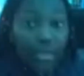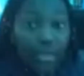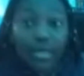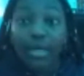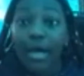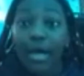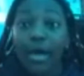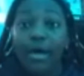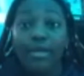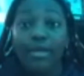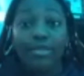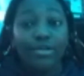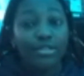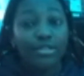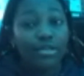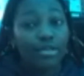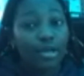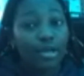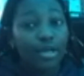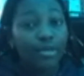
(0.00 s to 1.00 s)
yeah,
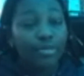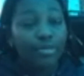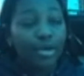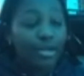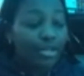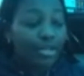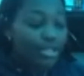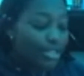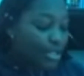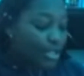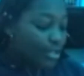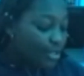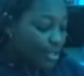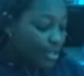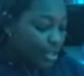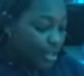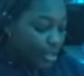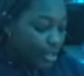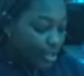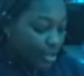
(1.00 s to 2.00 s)
there's a lot of Polygel
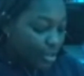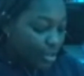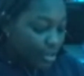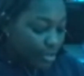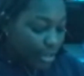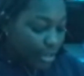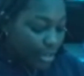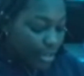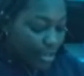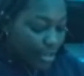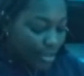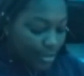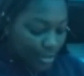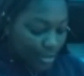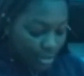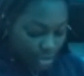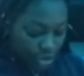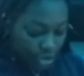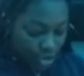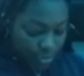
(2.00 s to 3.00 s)
in here. Like,
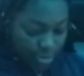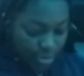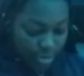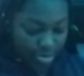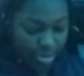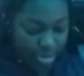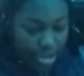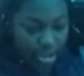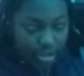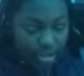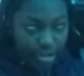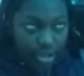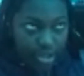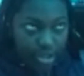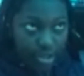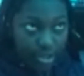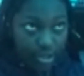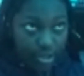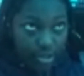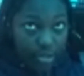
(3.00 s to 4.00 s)
these tubes are bigger
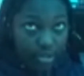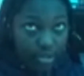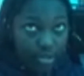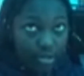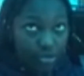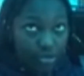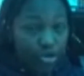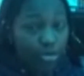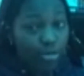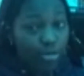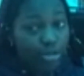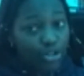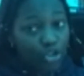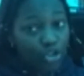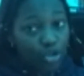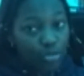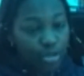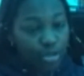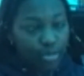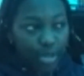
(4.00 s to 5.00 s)
than normal
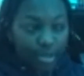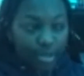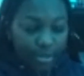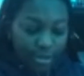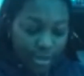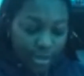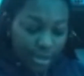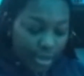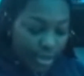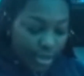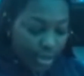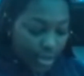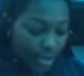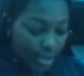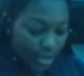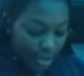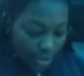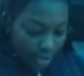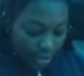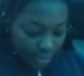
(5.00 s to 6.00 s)
tubes apparently
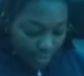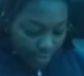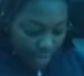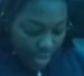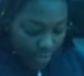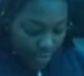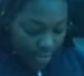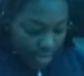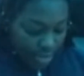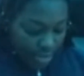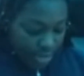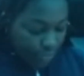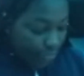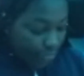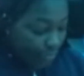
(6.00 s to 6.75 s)
when I watched the